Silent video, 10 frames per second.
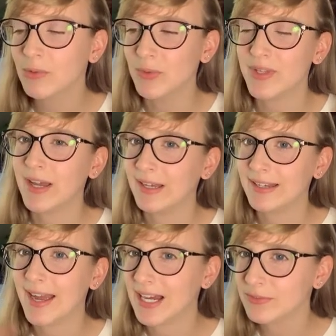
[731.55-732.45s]
It was
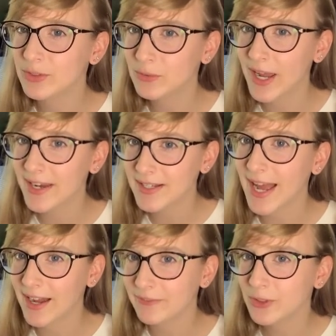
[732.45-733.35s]
added
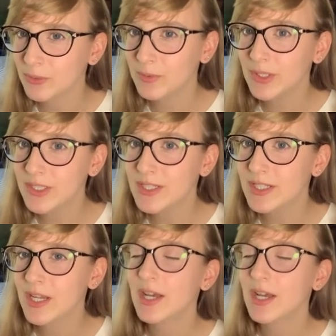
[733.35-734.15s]
afterwards.